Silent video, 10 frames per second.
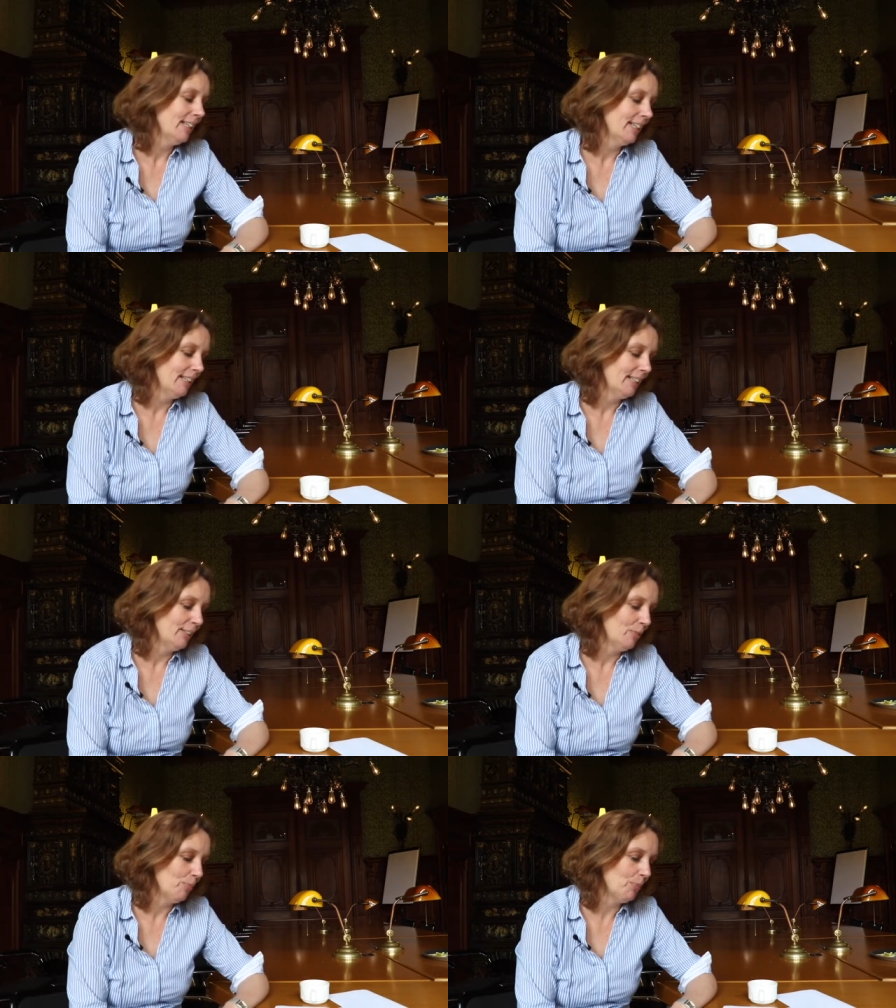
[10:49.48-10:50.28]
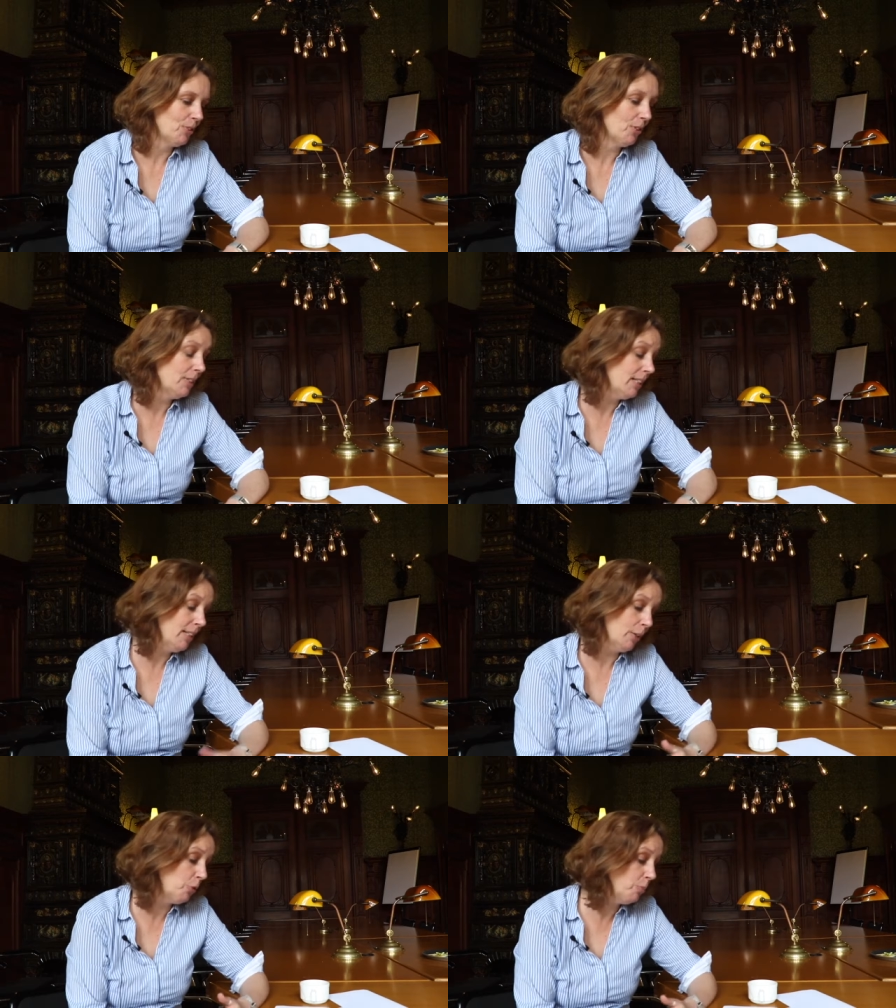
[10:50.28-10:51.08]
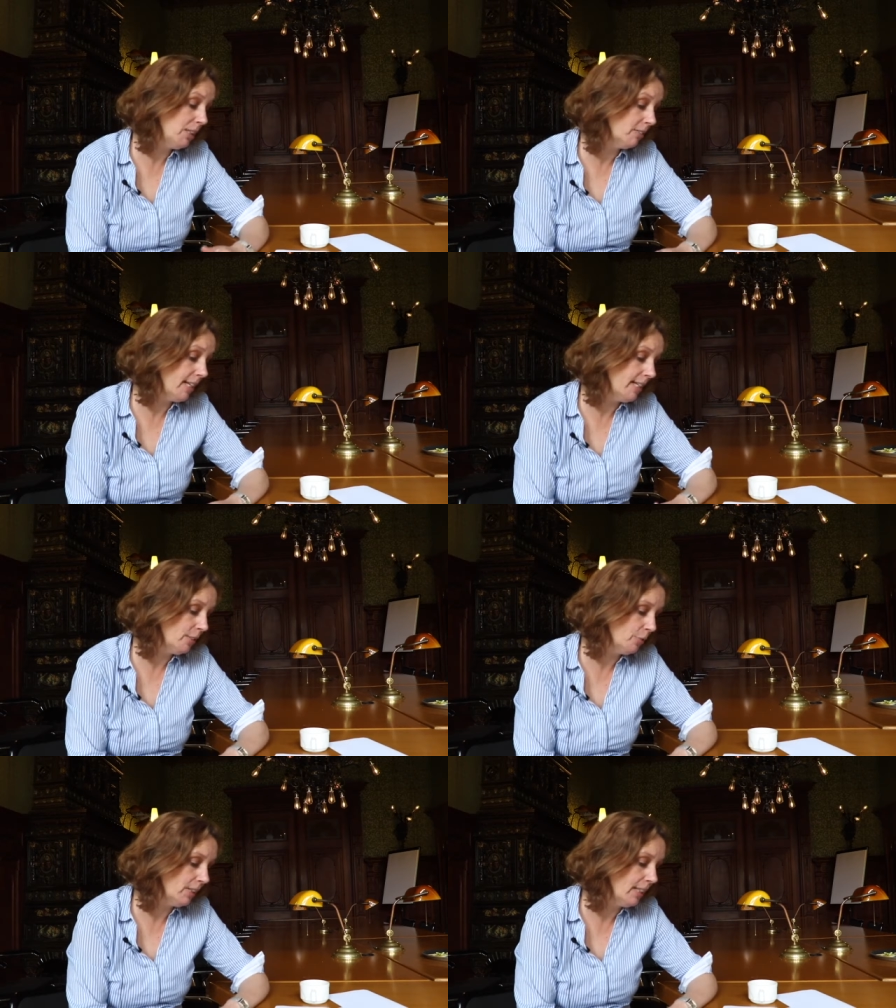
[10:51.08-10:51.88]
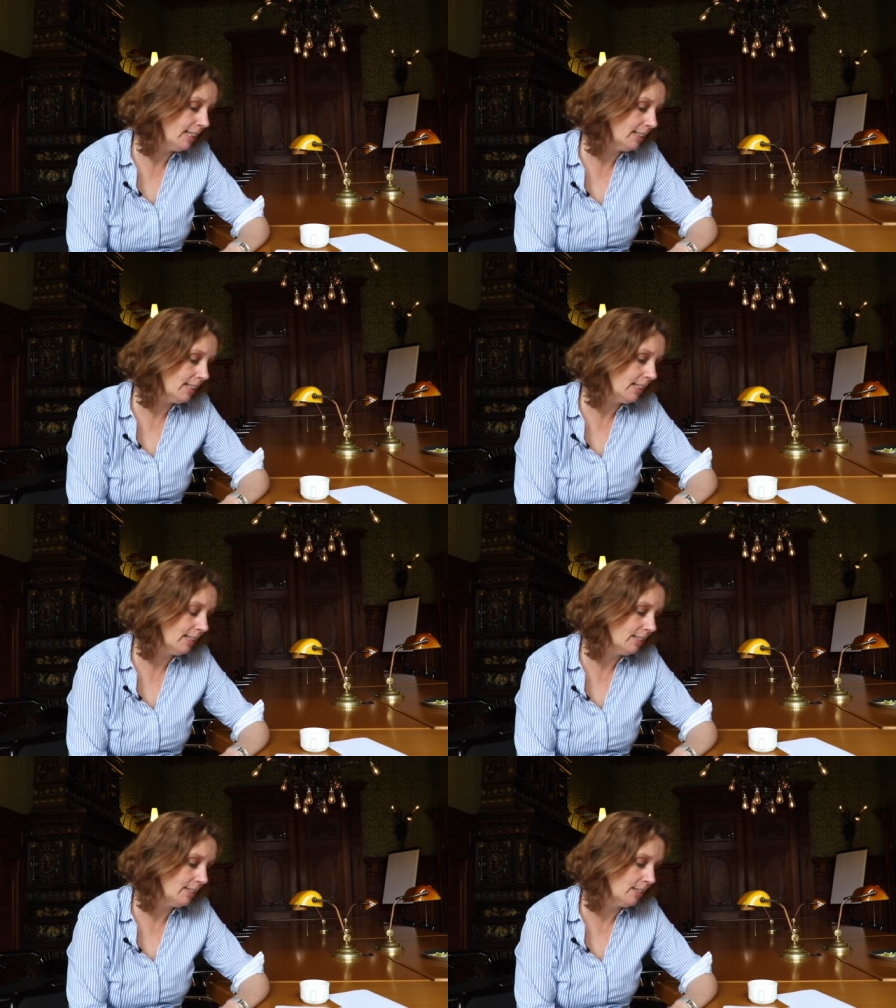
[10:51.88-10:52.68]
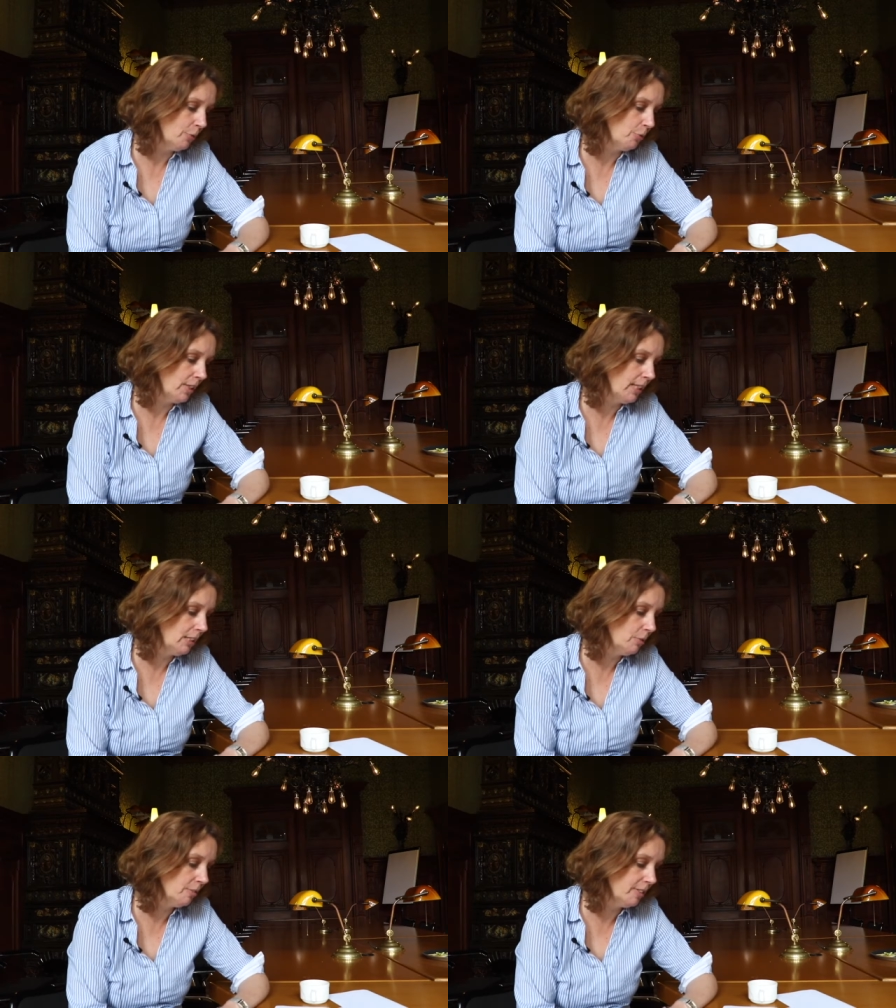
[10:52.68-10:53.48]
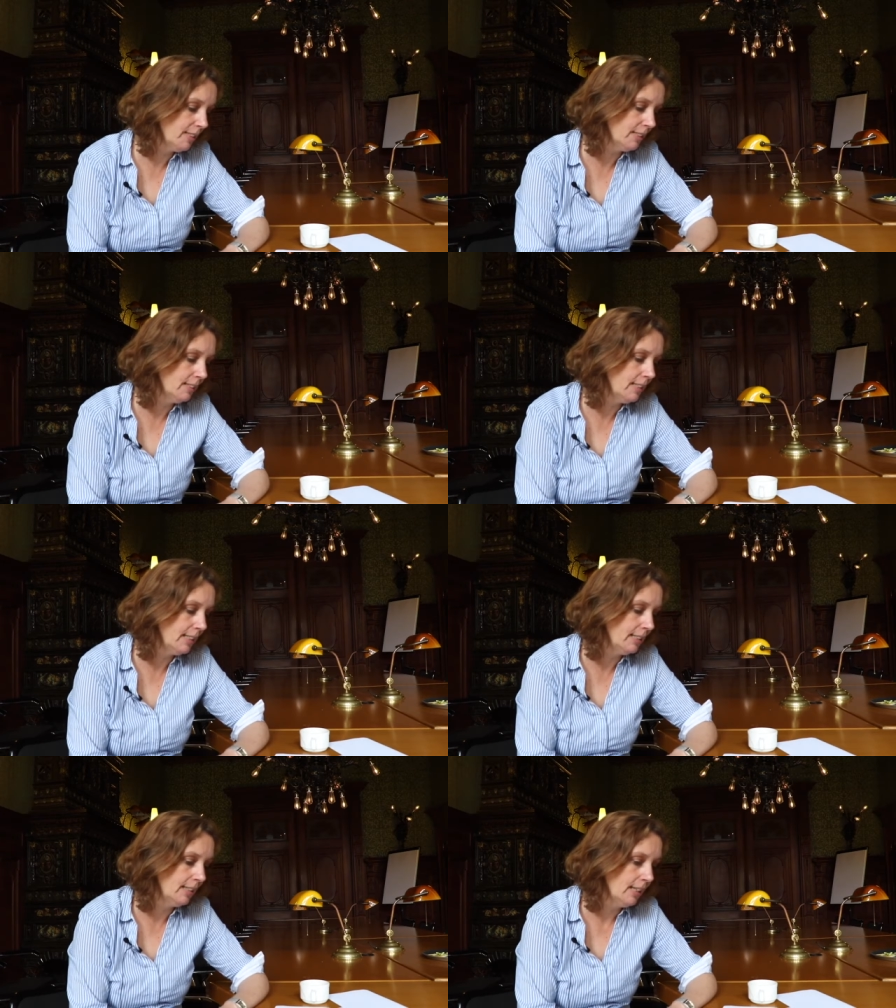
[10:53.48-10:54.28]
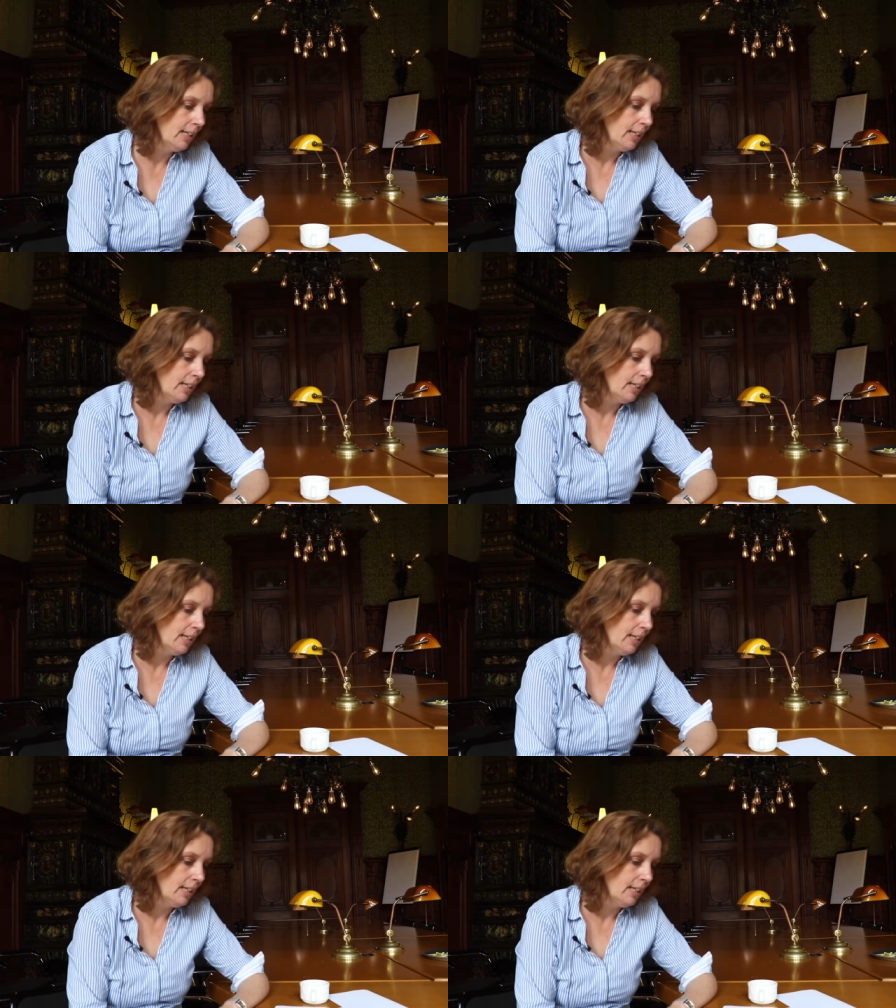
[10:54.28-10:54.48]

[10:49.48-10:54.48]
Um, so then you have to be creative again, and uh, for EHRI we recently